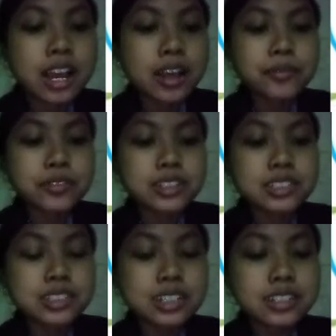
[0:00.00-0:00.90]
And for the
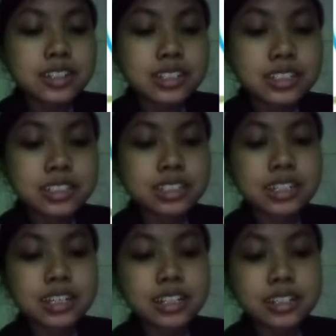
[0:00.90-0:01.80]
third
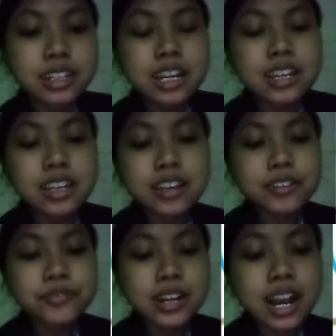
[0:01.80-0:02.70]
conditional,
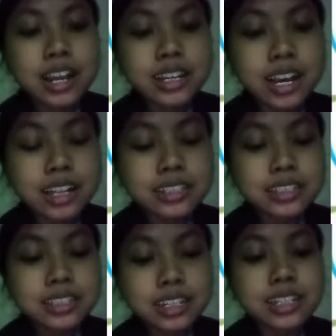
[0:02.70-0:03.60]
if I had
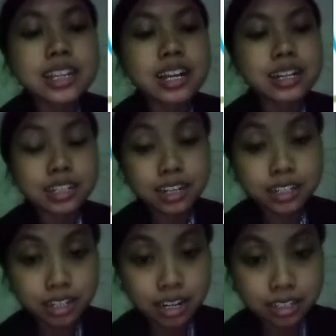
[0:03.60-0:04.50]
seen a
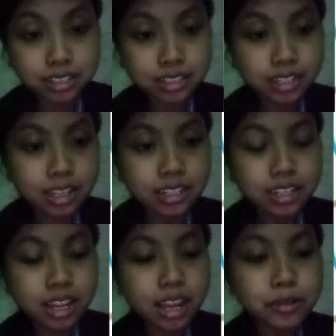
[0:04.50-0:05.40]
car
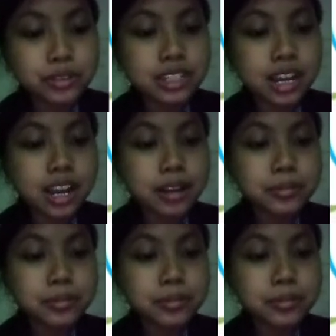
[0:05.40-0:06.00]
accident, I would have